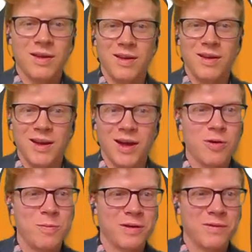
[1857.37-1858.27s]

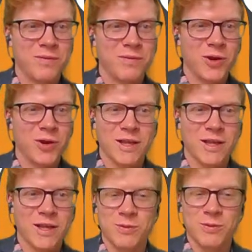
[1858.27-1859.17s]
Hoping very desperately we
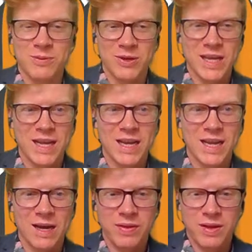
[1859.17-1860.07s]
don't get
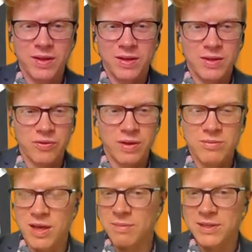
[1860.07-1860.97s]
stream
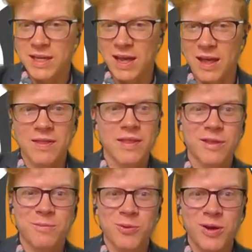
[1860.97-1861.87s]
jumped at this
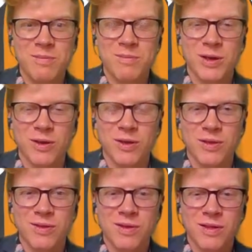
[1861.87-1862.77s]
point,
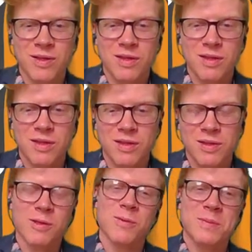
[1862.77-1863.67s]
because
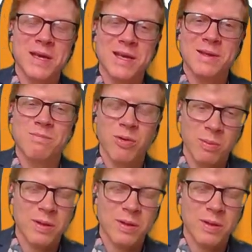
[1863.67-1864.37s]
this would be probably